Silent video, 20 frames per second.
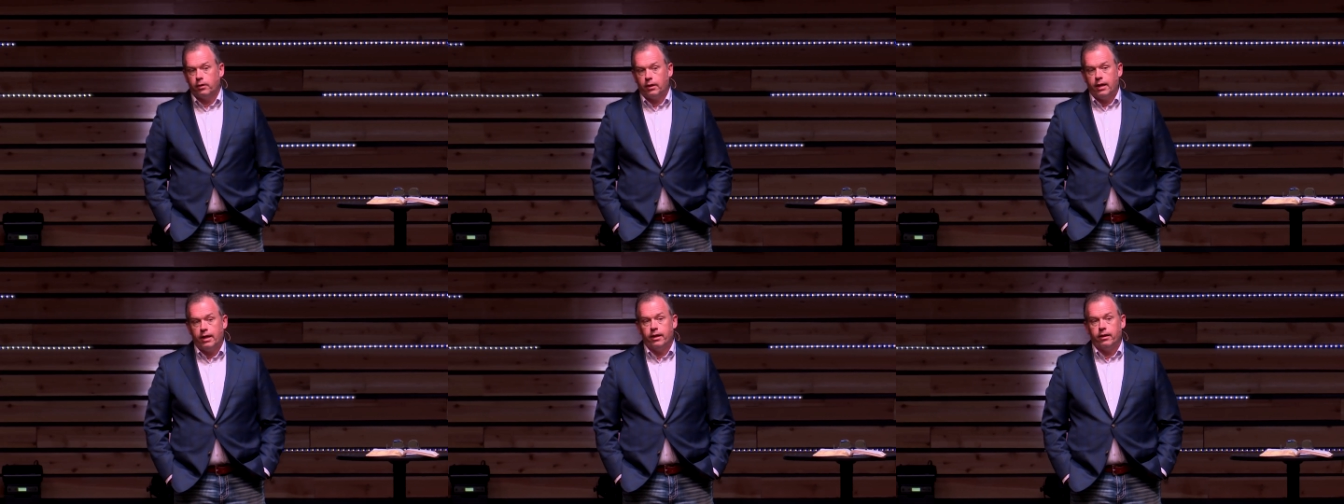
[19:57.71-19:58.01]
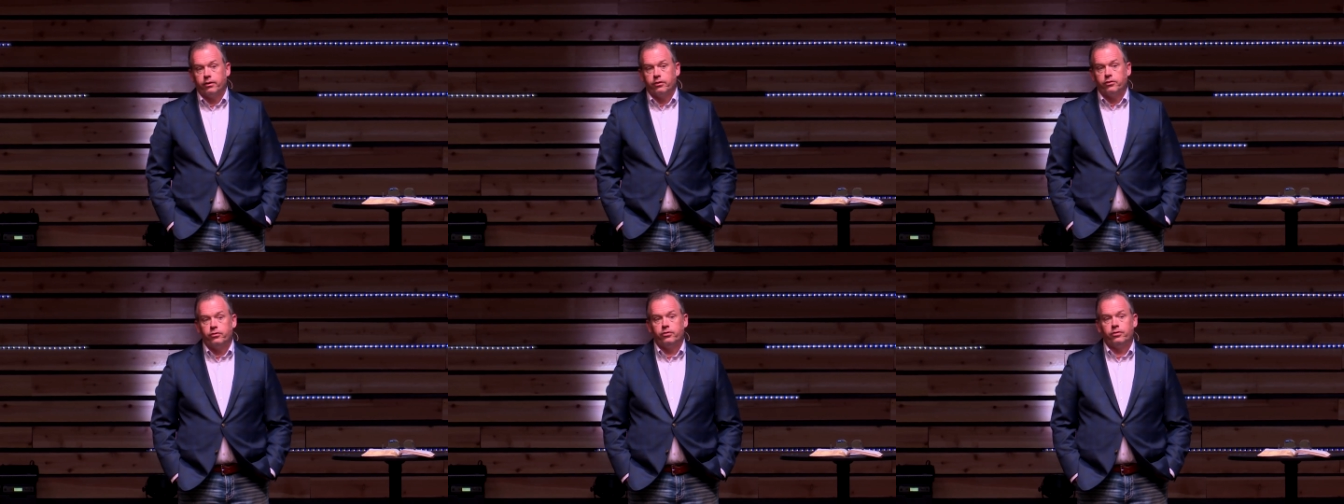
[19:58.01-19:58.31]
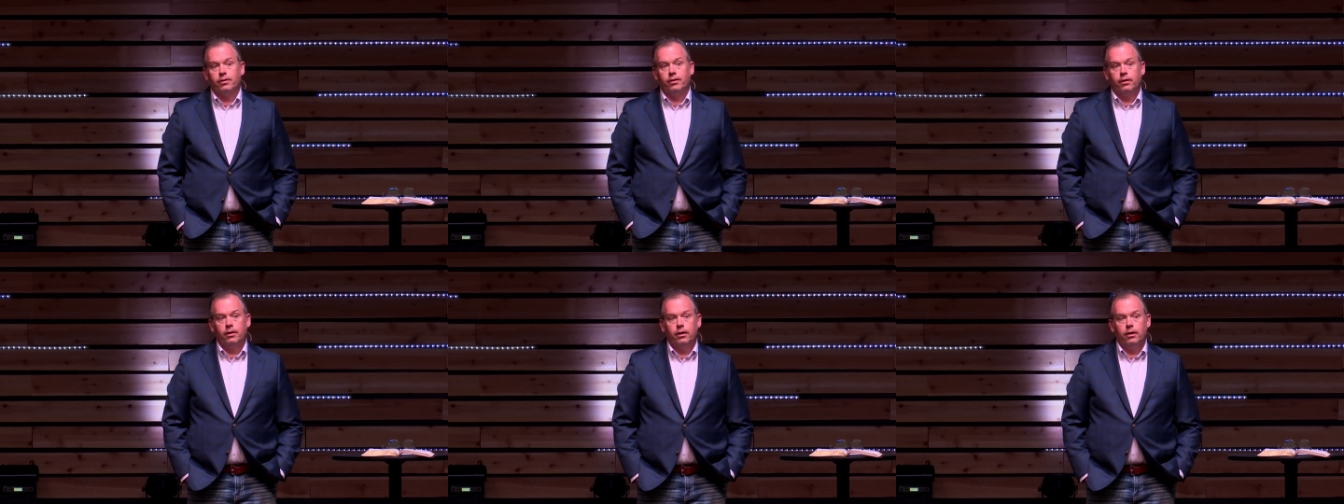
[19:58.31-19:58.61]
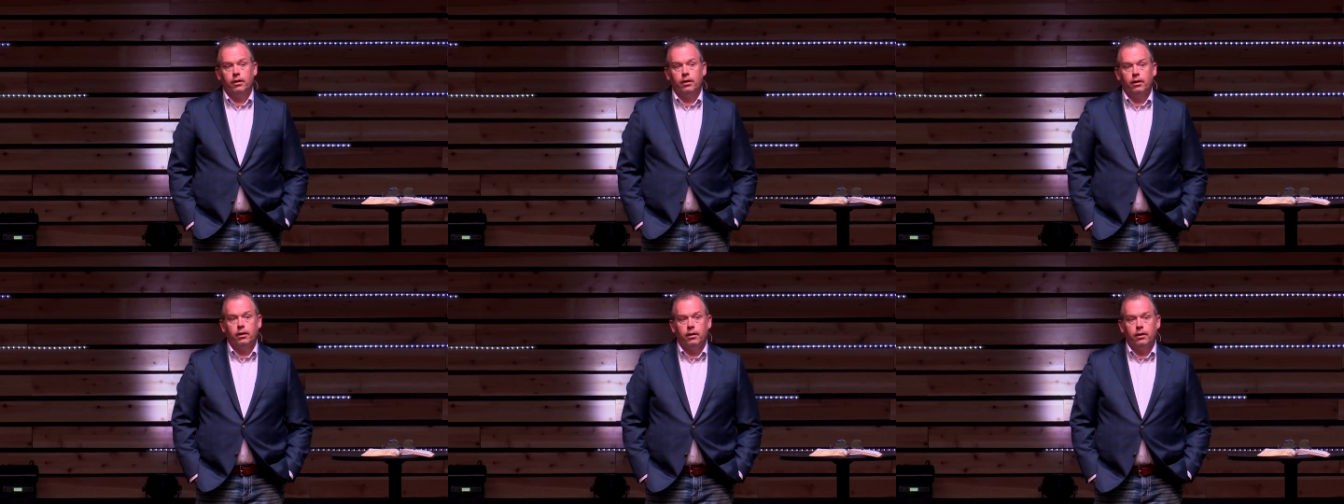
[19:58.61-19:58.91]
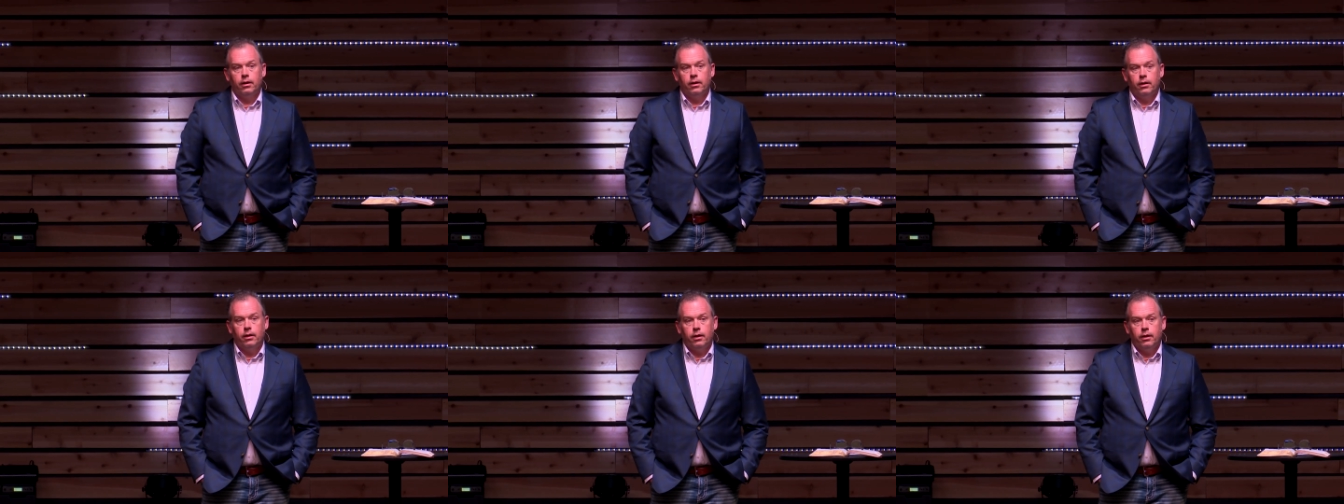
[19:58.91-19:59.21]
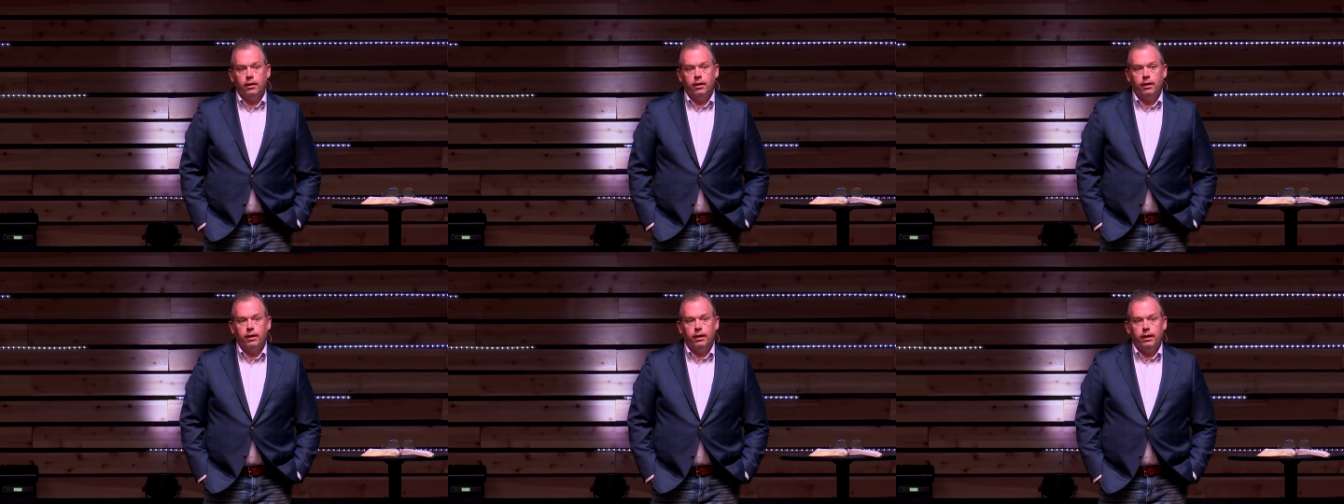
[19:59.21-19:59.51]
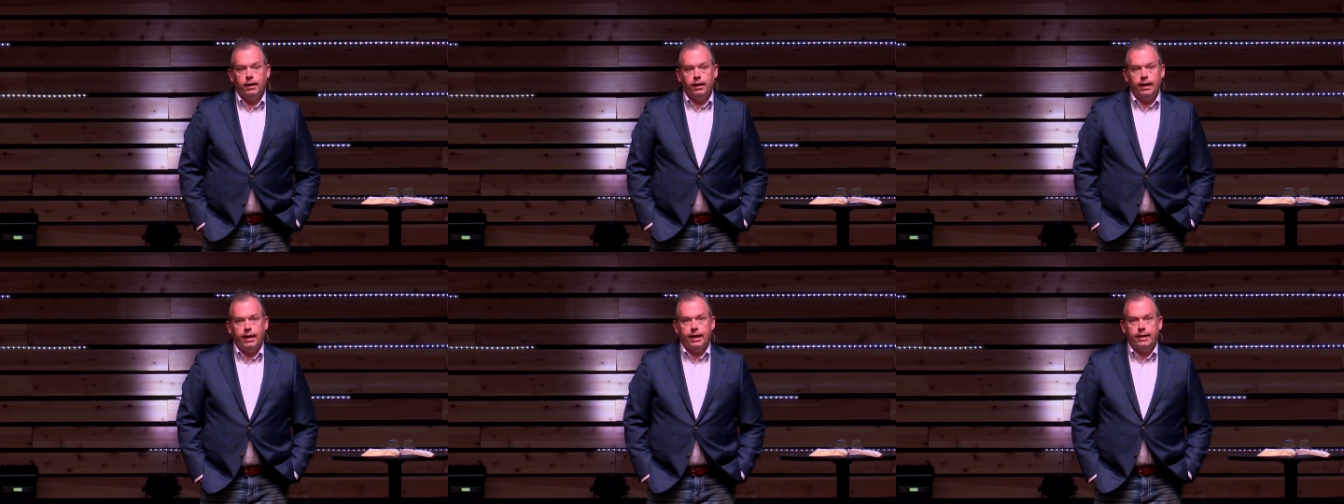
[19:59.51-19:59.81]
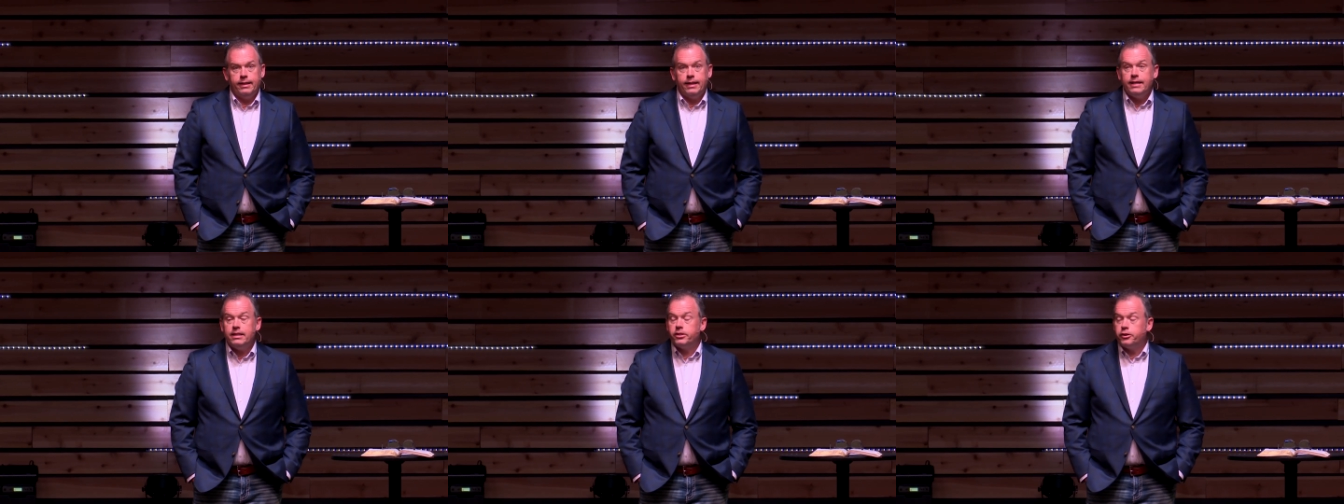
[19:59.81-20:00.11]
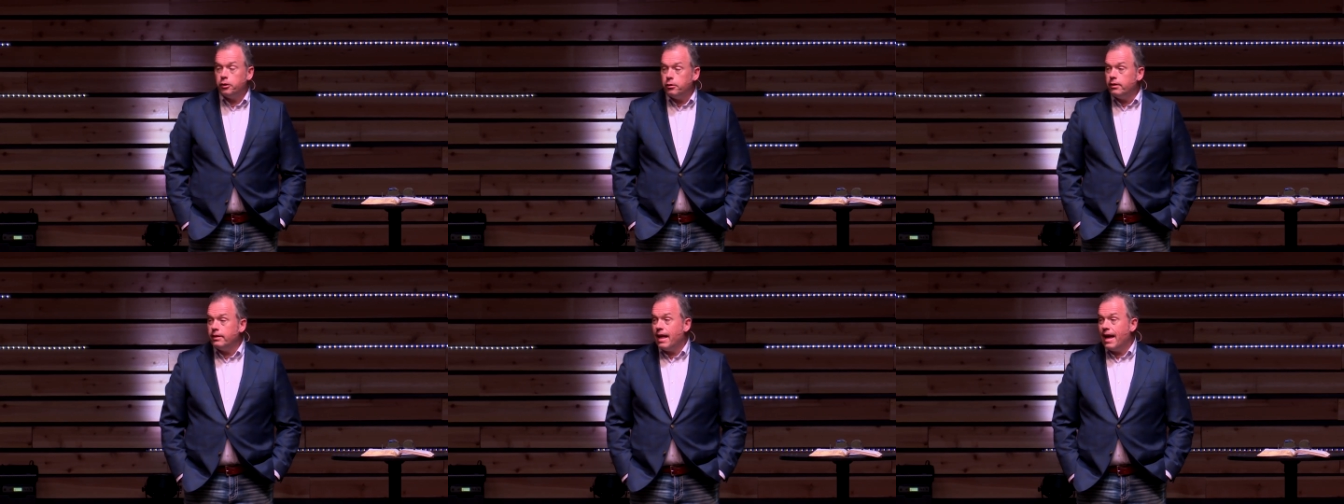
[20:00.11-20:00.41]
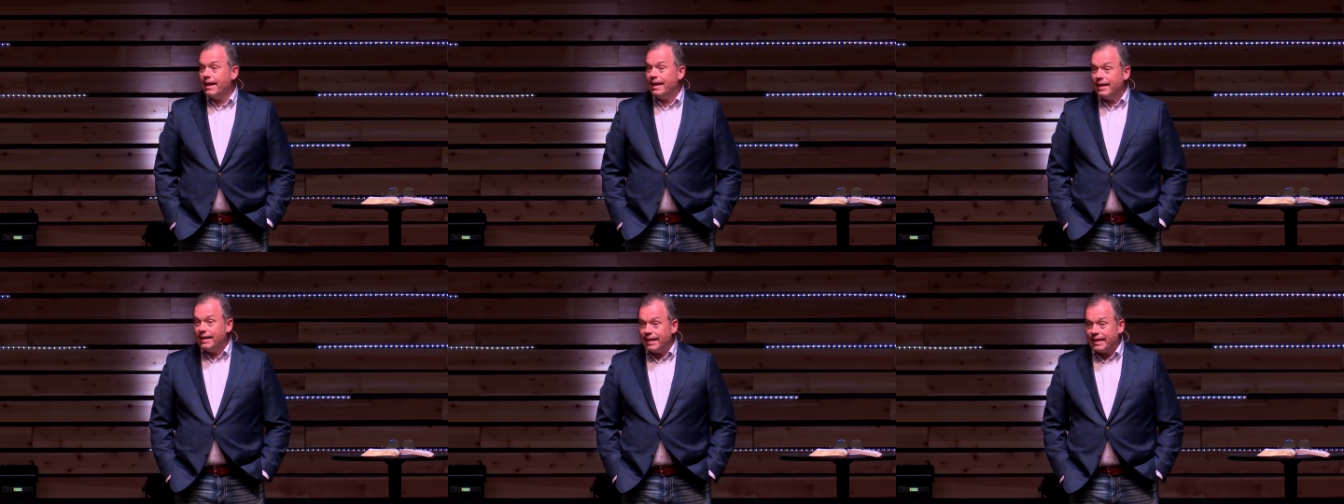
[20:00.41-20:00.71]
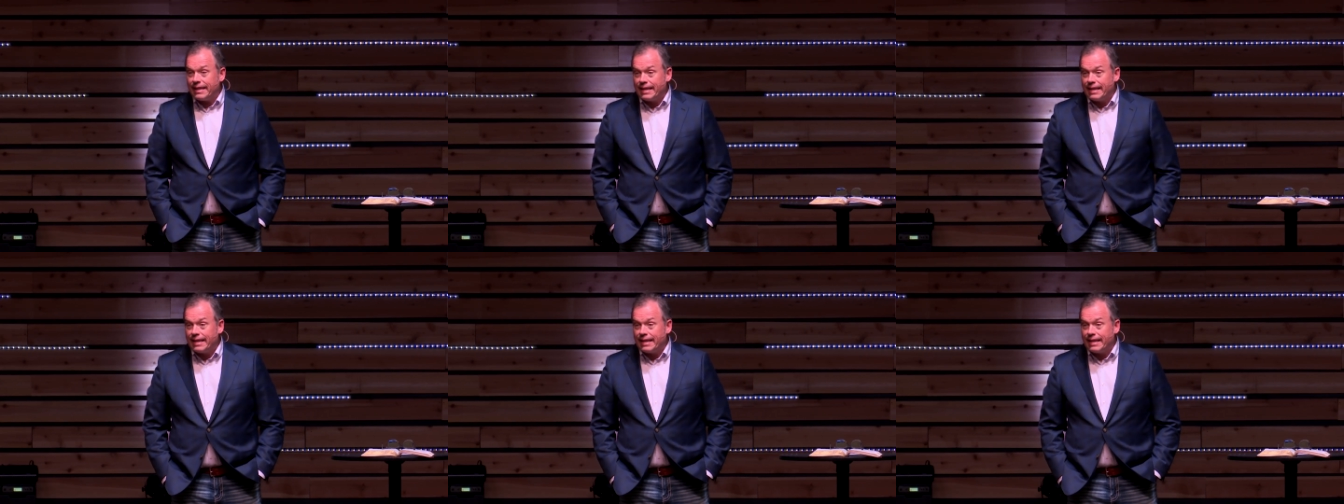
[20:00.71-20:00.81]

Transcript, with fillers: legs. And he's doing that in a